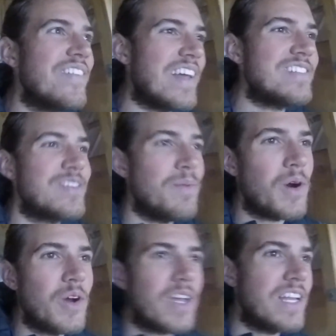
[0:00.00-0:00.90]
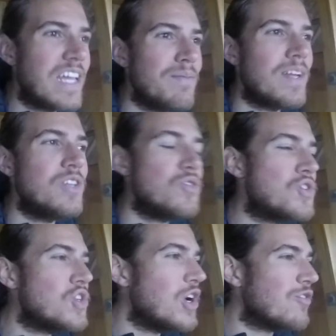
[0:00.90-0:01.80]
And tomorrow I'm going to get my new
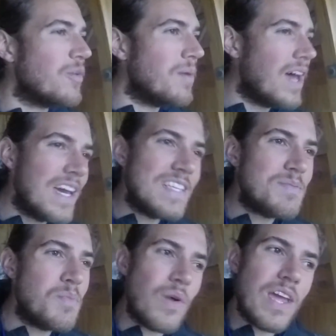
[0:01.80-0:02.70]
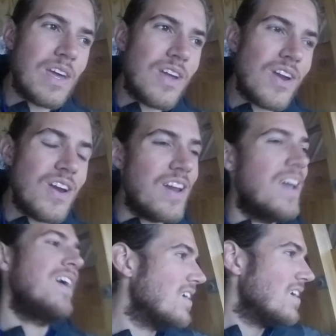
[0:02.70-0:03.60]
shirt from Icebreaker,
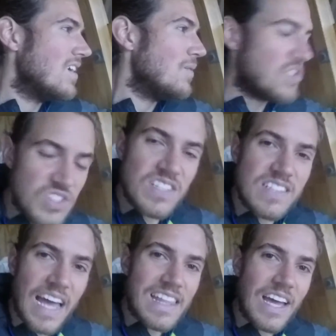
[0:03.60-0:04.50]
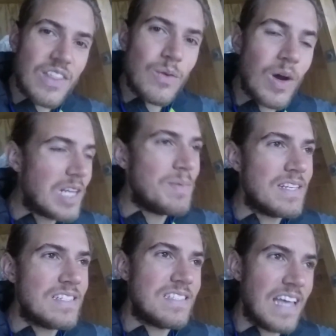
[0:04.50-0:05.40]
which is exactly how they wanted me
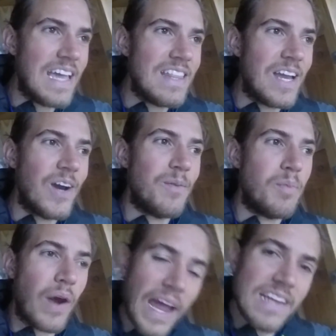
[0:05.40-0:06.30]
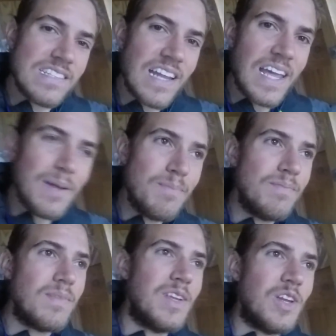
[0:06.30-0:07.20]
to say their brand name
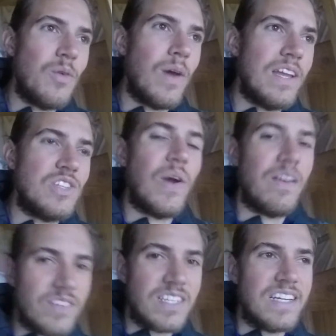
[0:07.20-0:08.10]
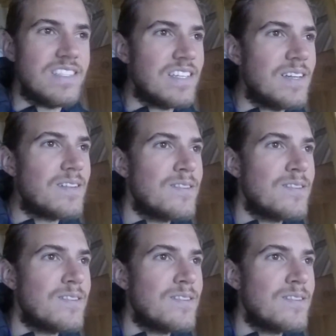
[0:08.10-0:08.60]
in a way to advertise it.